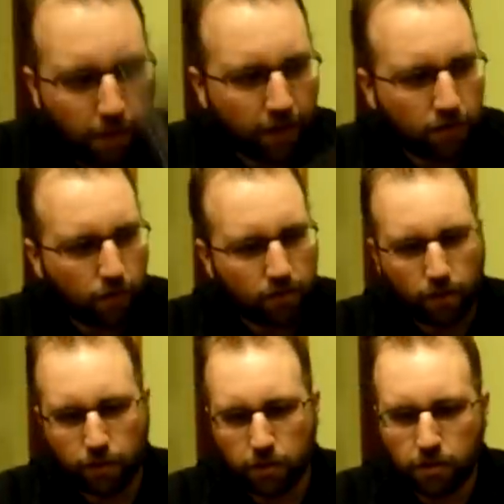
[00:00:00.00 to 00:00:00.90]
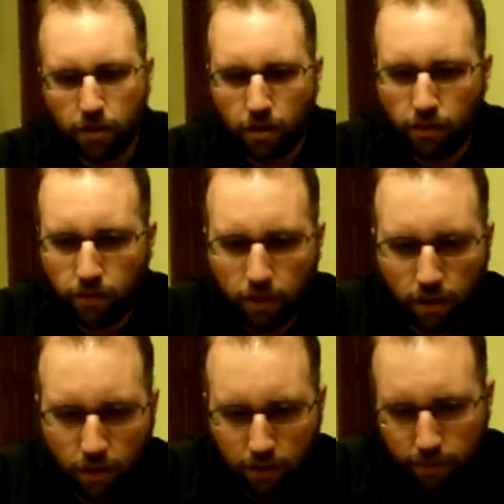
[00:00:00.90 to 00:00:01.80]
Passed away several years ago.
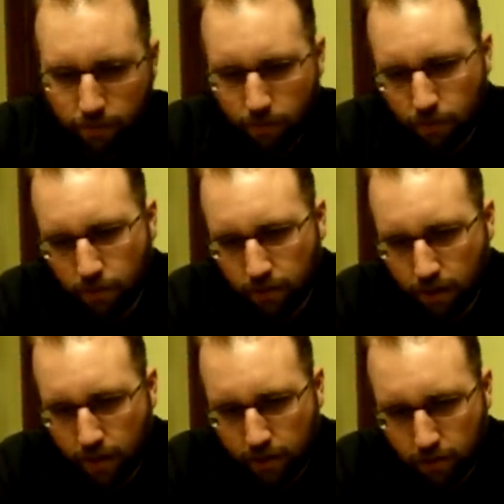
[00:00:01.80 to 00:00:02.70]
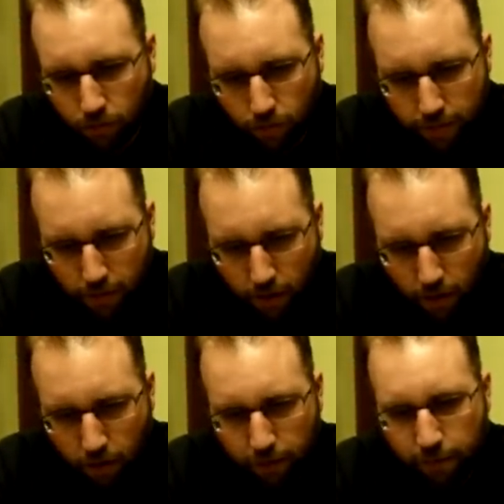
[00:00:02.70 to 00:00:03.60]
Um, this is a nice reprint
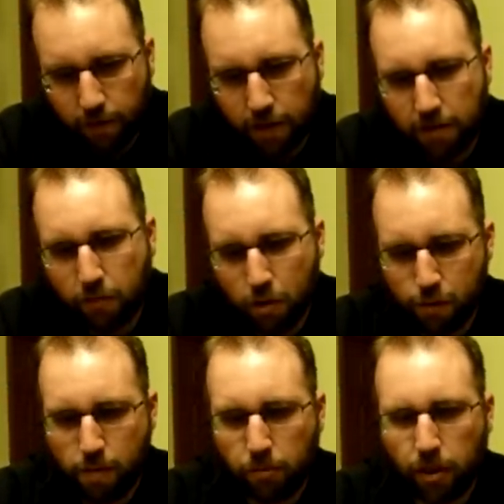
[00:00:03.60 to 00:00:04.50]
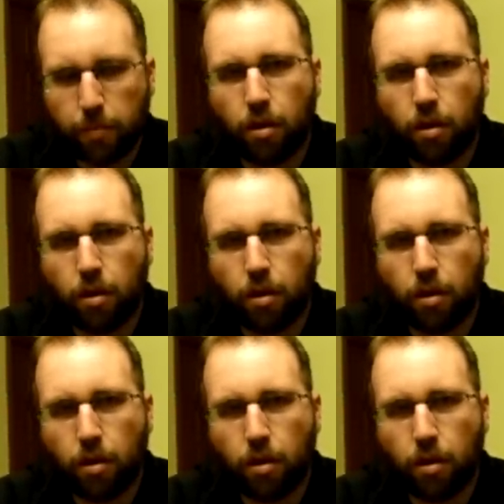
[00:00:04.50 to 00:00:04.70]
auto from 1943 play